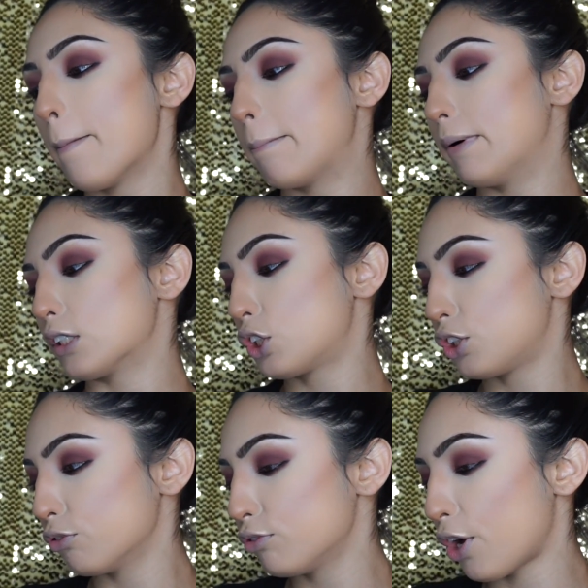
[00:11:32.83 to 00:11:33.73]

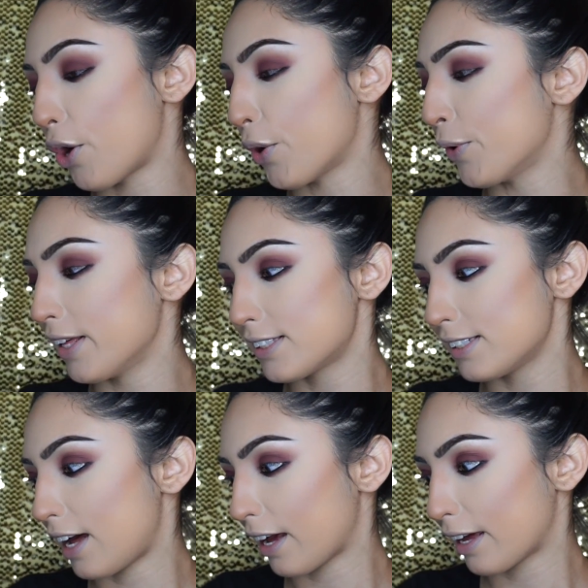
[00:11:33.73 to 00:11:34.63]
But you know it's
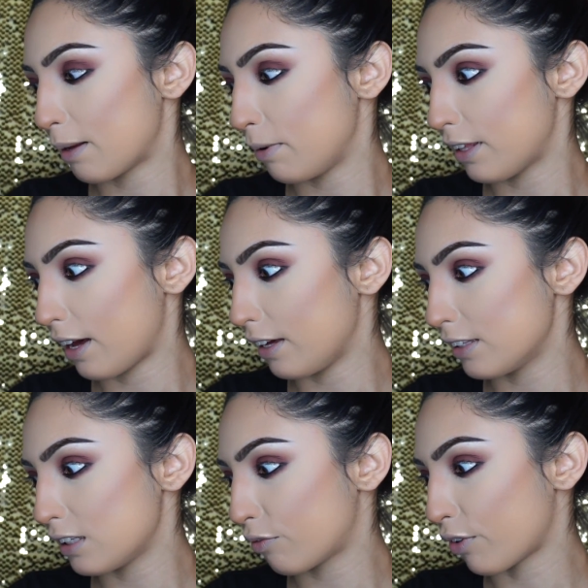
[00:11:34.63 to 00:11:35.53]
not gonna be that
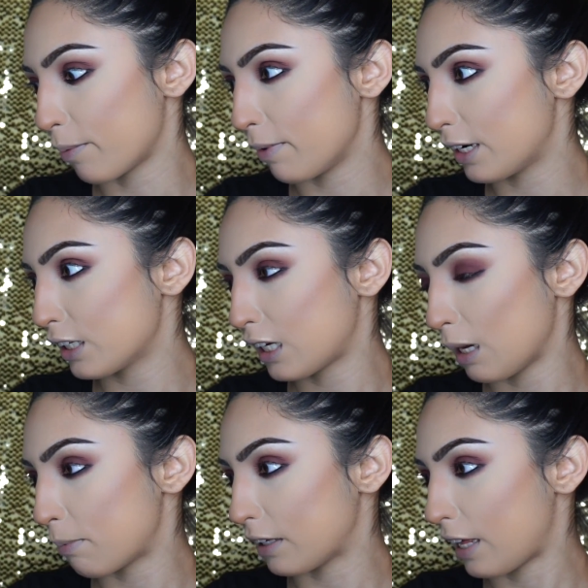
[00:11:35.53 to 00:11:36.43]
easy for me to
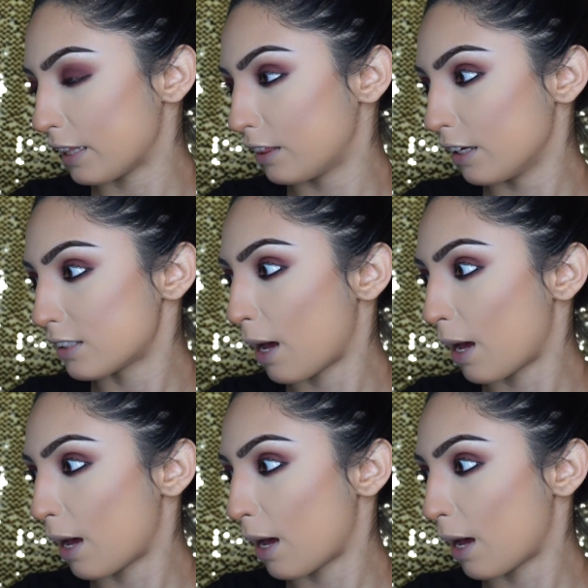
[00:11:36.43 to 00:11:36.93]
keep it like this.